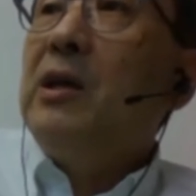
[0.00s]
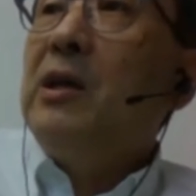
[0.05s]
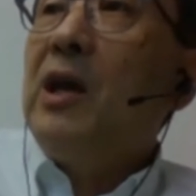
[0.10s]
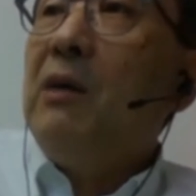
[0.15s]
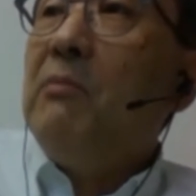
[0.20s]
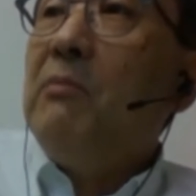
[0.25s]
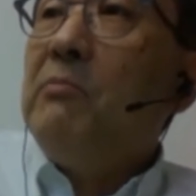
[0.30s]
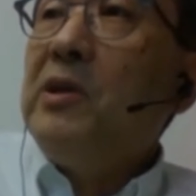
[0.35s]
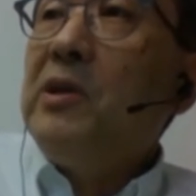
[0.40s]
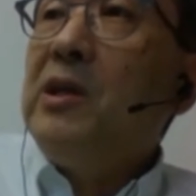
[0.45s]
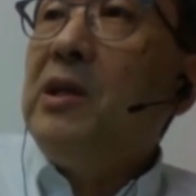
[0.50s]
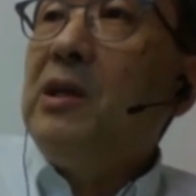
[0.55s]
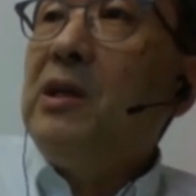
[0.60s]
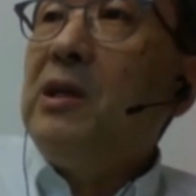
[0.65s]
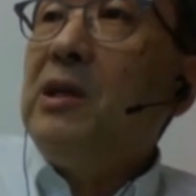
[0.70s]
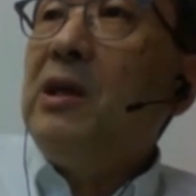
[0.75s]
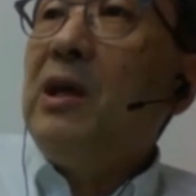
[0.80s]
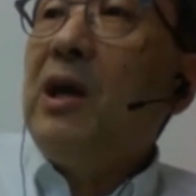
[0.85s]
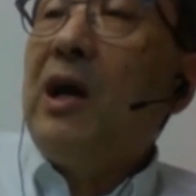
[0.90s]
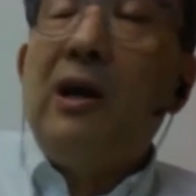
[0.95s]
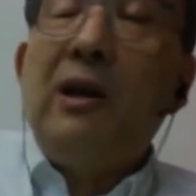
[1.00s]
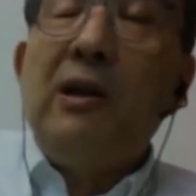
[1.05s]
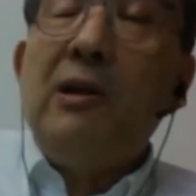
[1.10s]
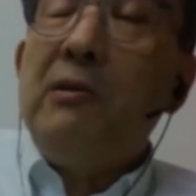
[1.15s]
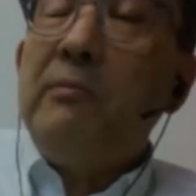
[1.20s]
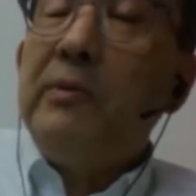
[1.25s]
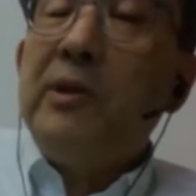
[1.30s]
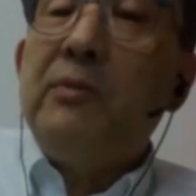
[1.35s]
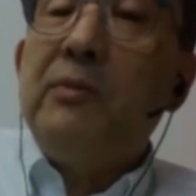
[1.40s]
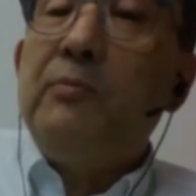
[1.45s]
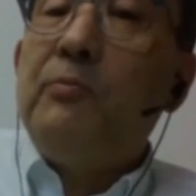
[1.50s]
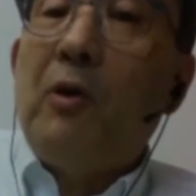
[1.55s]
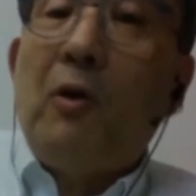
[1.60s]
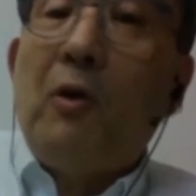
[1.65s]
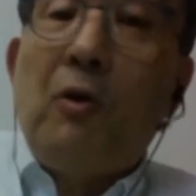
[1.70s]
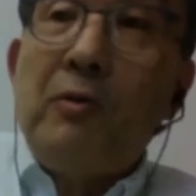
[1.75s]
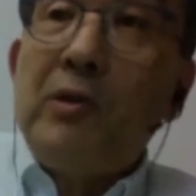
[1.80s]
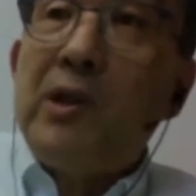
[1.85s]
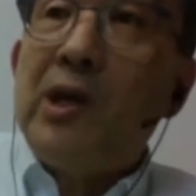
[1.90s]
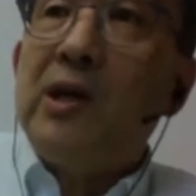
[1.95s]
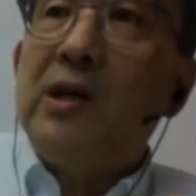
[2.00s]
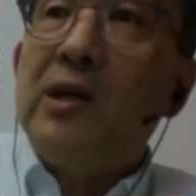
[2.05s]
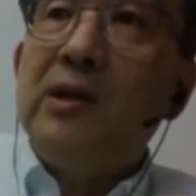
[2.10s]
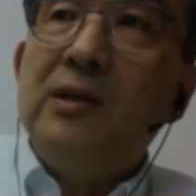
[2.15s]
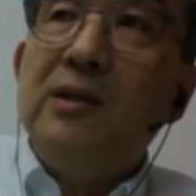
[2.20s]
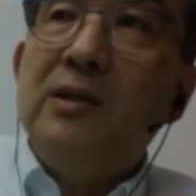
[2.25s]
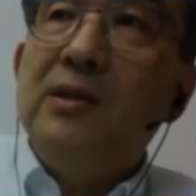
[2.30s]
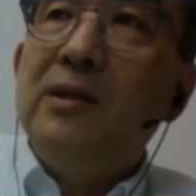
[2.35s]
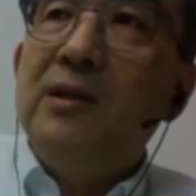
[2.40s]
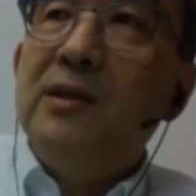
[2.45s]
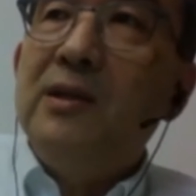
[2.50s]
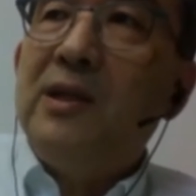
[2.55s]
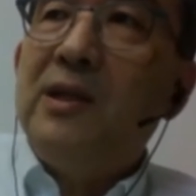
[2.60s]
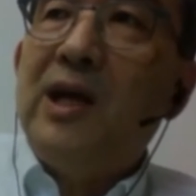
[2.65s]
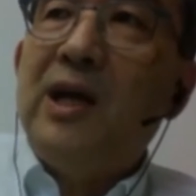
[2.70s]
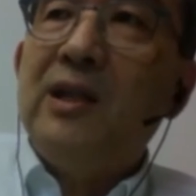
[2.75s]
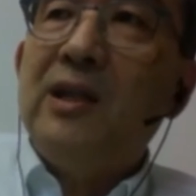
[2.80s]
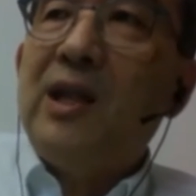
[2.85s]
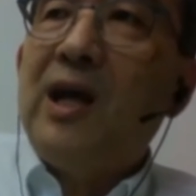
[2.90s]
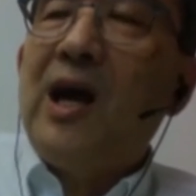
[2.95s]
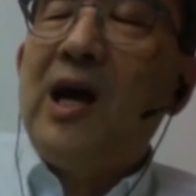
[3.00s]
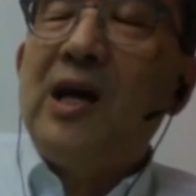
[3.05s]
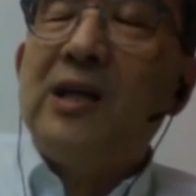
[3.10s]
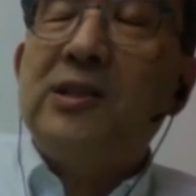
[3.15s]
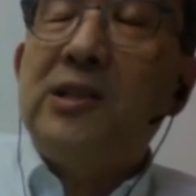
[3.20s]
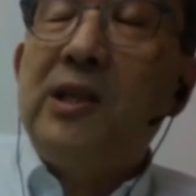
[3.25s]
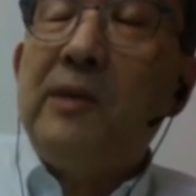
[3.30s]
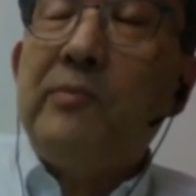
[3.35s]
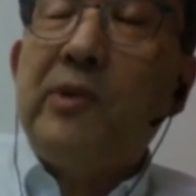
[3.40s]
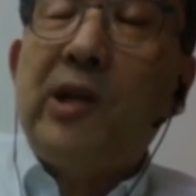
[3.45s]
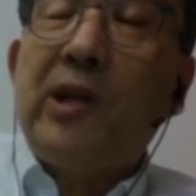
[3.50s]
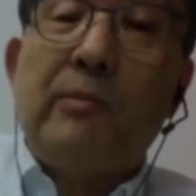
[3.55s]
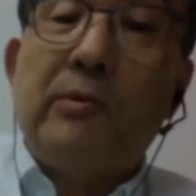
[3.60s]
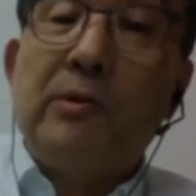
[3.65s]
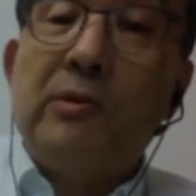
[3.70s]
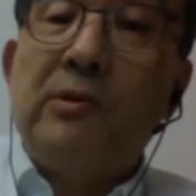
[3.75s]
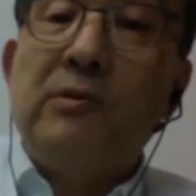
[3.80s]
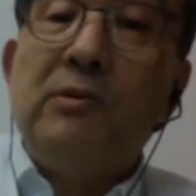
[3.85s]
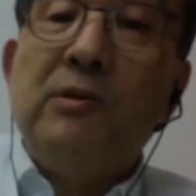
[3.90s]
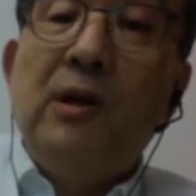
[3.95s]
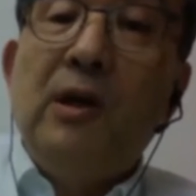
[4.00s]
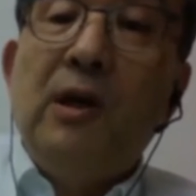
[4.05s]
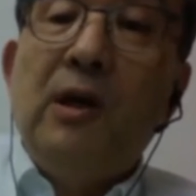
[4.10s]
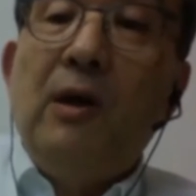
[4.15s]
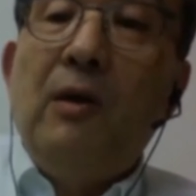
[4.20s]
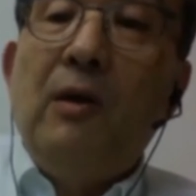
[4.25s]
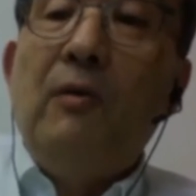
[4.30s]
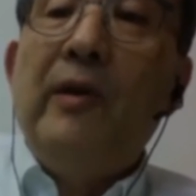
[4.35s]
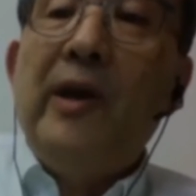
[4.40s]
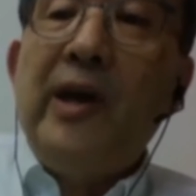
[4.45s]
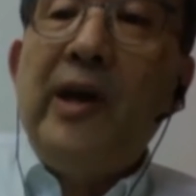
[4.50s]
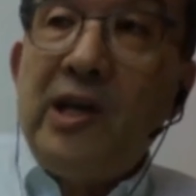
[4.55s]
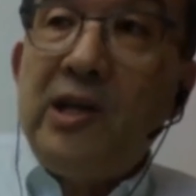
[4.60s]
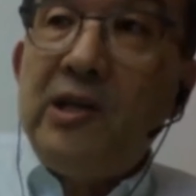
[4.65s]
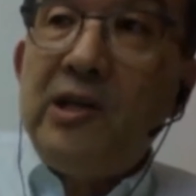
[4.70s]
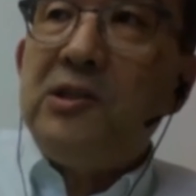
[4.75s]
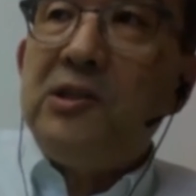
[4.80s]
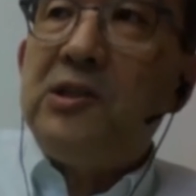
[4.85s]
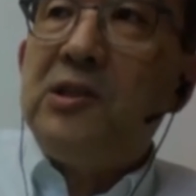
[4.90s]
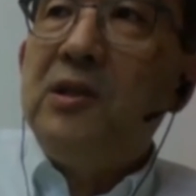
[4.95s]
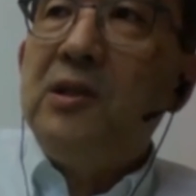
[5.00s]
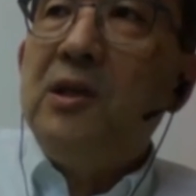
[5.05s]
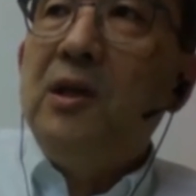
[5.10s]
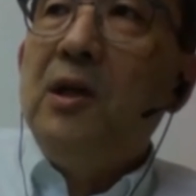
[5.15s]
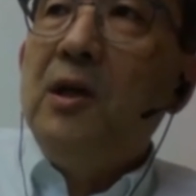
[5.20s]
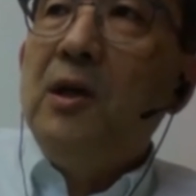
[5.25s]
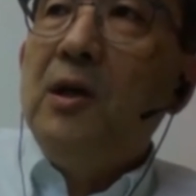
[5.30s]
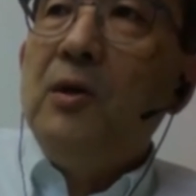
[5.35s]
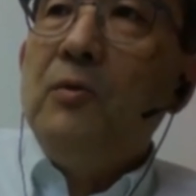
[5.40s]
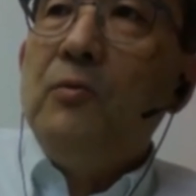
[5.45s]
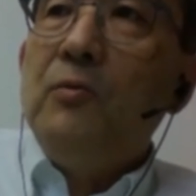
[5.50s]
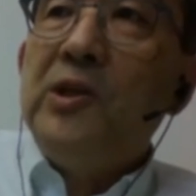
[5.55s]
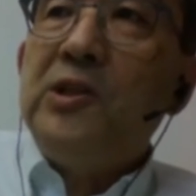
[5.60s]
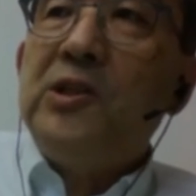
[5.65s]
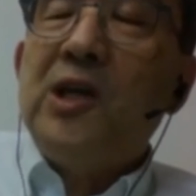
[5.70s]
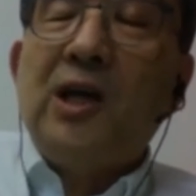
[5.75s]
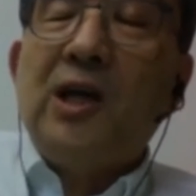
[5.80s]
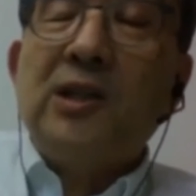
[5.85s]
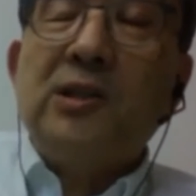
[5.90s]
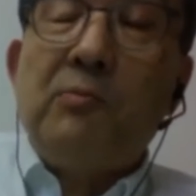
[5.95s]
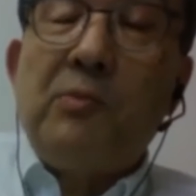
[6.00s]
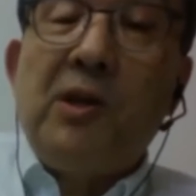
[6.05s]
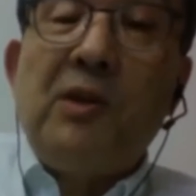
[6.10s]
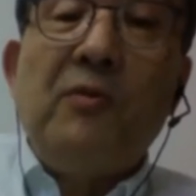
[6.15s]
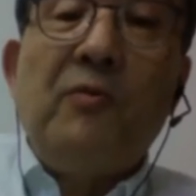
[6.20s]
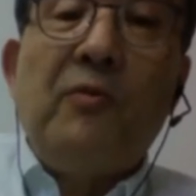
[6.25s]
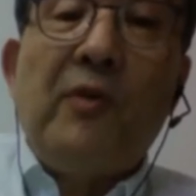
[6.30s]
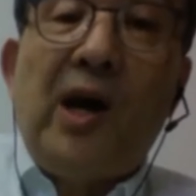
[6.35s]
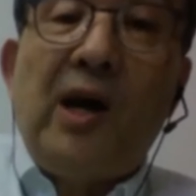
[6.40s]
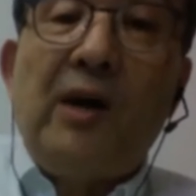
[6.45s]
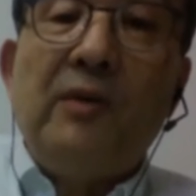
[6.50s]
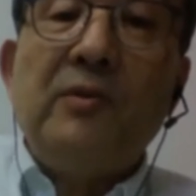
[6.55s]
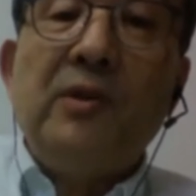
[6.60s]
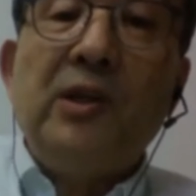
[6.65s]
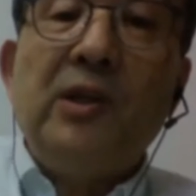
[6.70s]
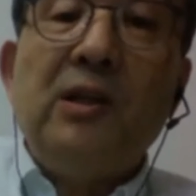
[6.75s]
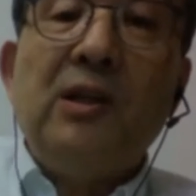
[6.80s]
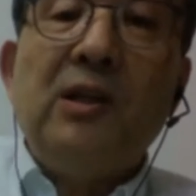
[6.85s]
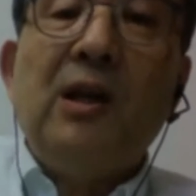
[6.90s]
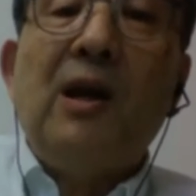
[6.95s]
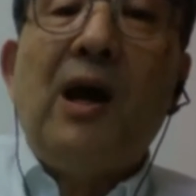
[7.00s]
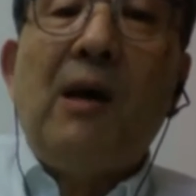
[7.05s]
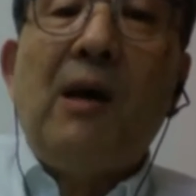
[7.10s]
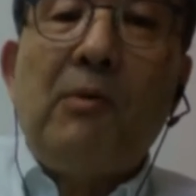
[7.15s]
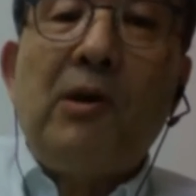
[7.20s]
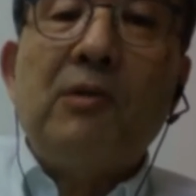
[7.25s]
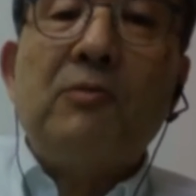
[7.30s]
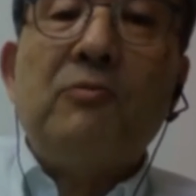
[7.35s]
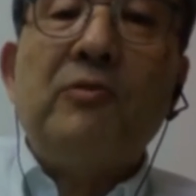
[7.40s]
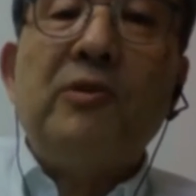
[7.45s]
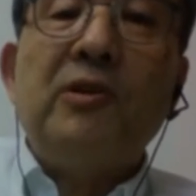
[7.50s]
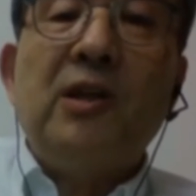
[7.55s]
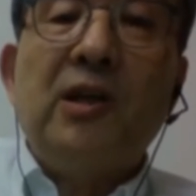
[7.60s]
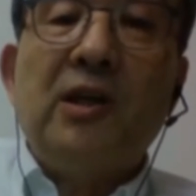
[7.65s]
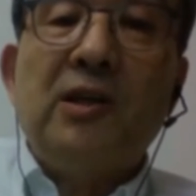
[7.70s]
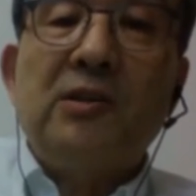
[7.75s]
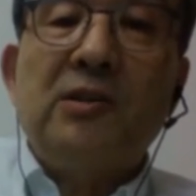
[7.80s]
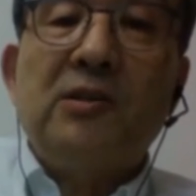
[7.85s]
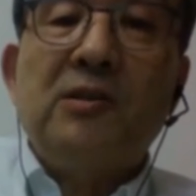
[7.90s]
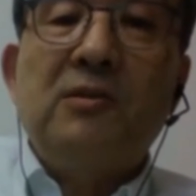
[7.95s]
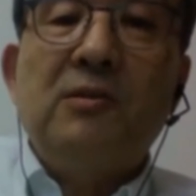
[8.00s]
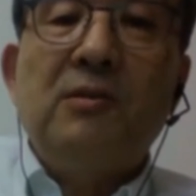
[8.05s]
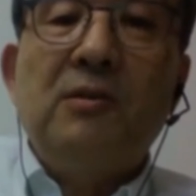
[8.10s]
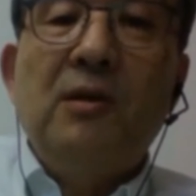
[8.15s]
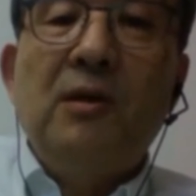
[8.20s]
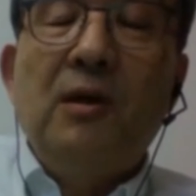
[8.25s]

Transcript: a little bit broader than the acceptable range which has been found in the laboratory test.